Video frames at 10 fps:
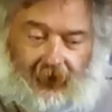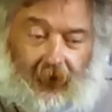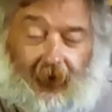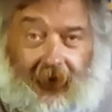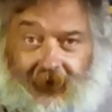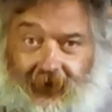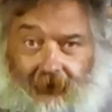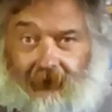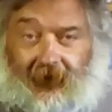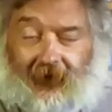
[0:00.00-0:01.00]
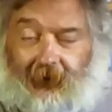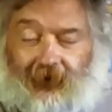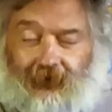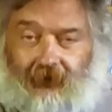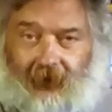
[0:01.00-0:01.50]
location, because I've
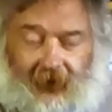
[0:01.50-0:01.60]
been